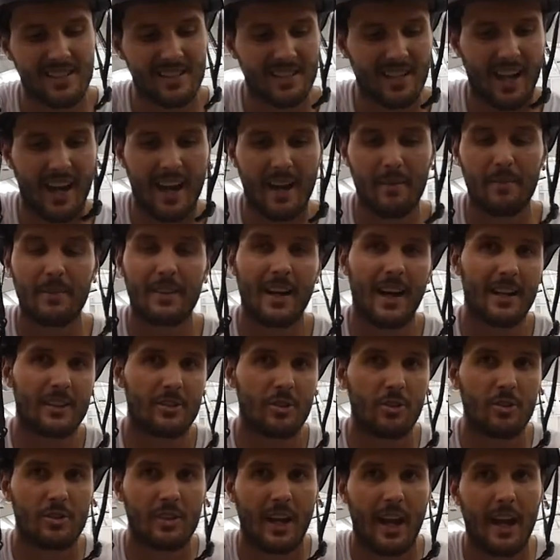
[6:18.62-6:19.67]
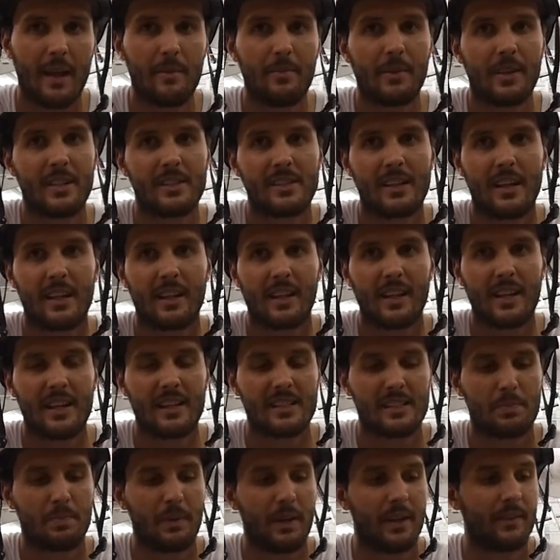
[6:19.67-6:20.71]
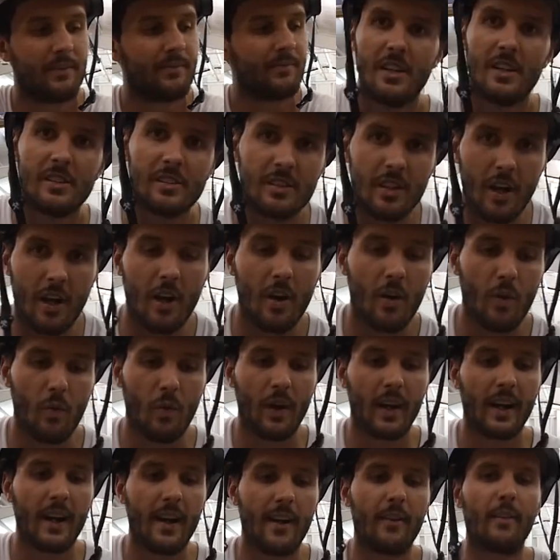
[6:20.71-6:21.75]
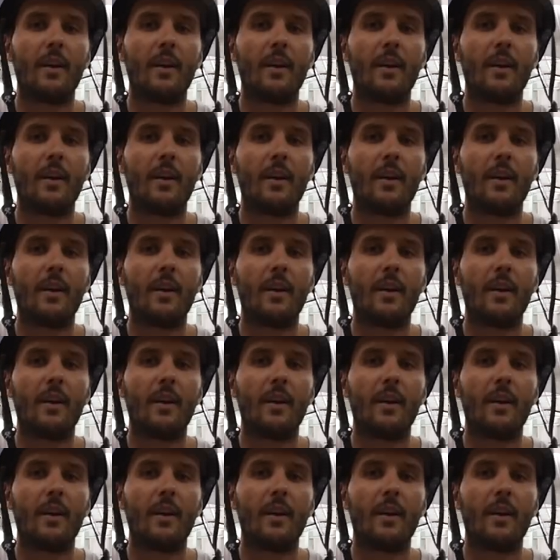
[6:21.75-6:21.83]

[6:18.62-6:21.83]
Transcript: and tight, but not too tight because then it can't spin. So we're gonna